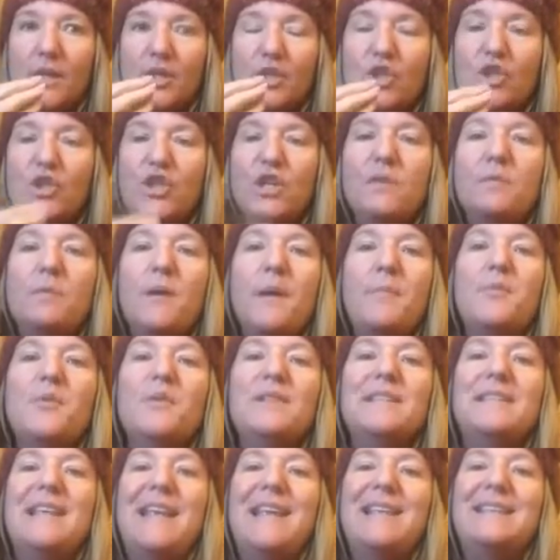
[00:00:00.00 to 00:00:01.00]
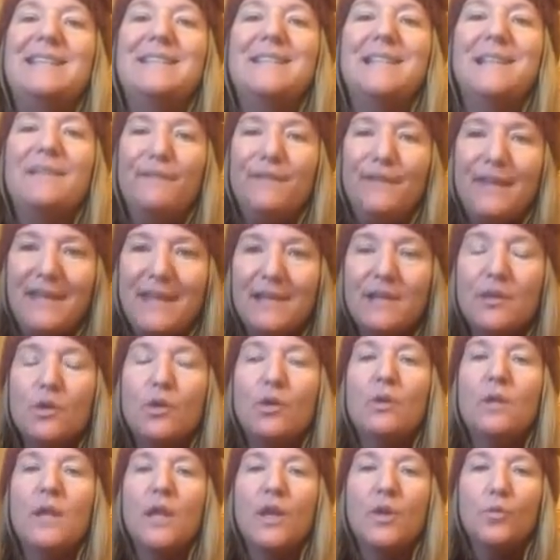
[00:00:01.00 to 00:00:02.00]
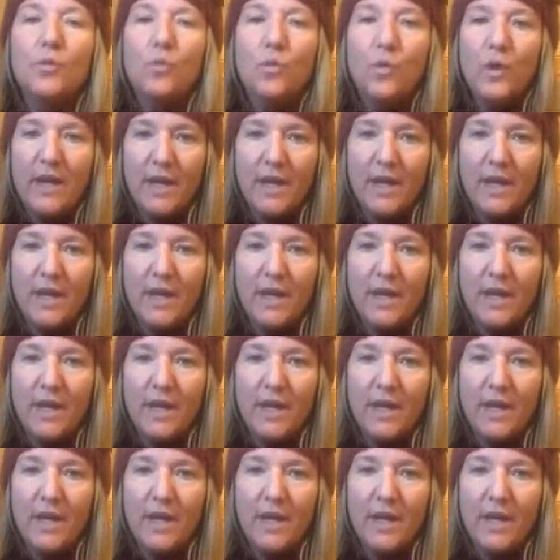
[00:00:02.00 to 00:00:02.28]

she represents the vehicle in